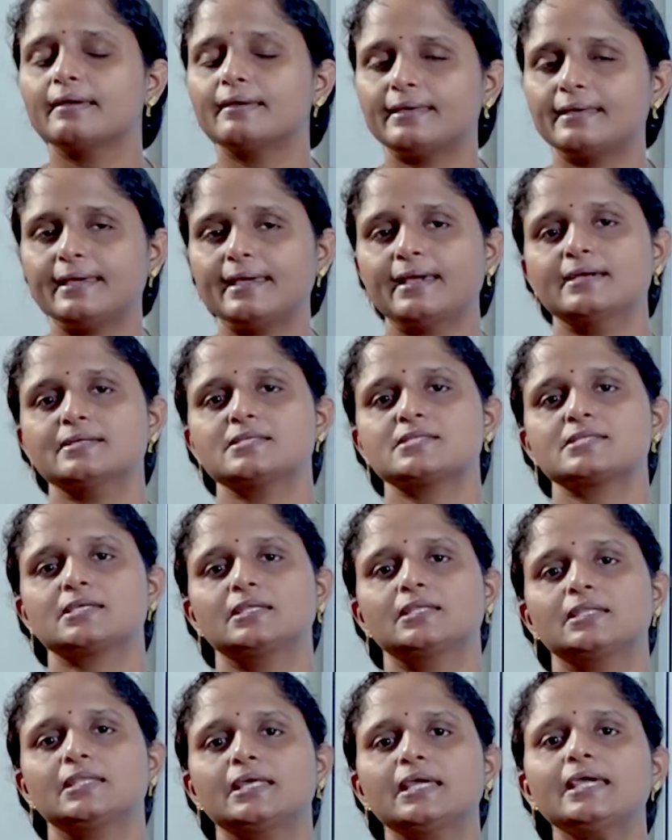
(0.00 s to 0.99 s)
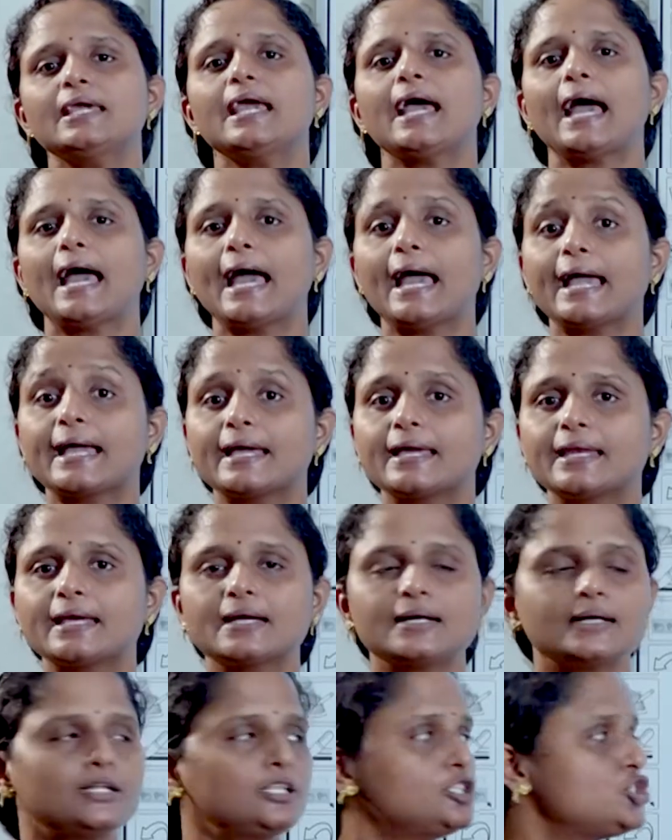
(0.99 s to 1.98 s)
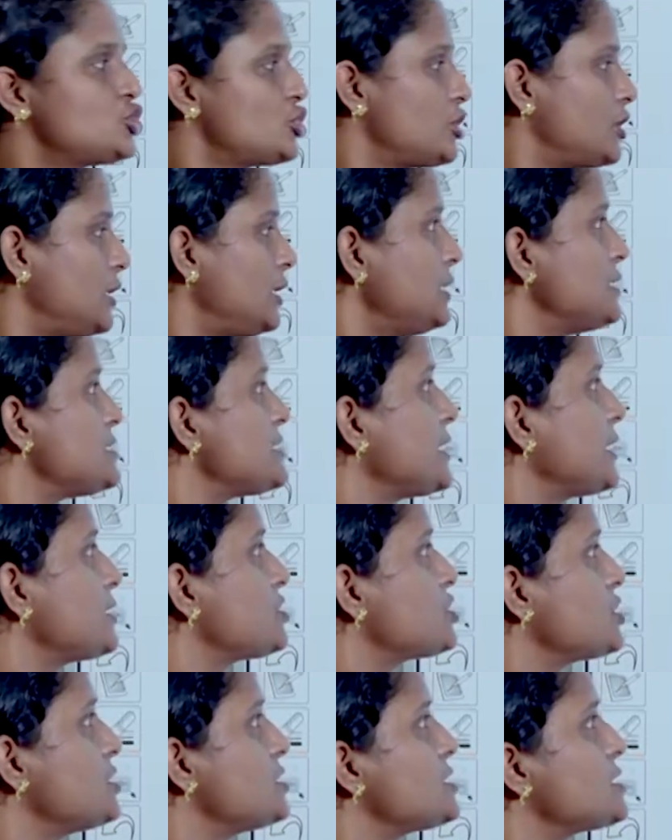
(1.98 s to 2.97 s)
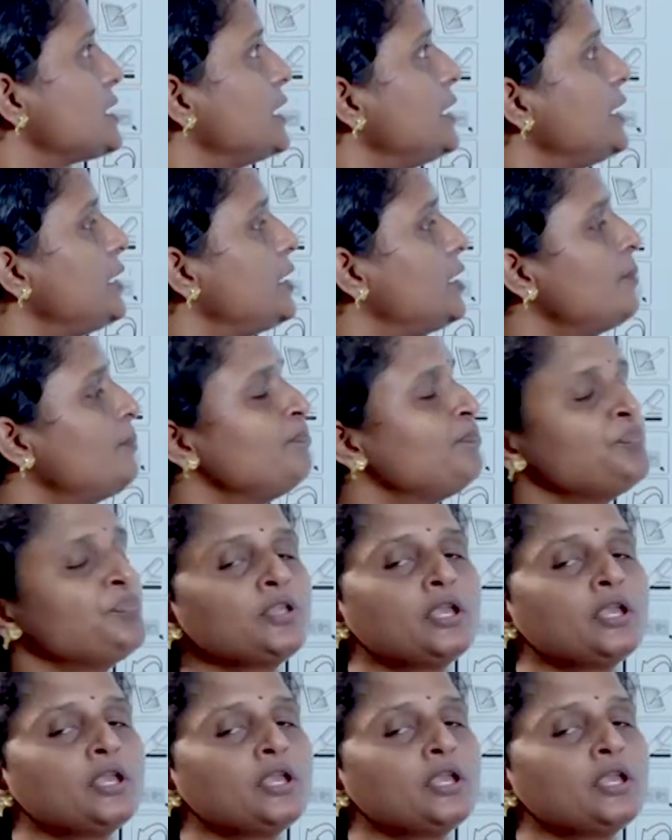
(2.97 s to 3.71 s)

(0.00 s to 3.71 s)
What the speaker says: Yes, in the agricultural sector. See here,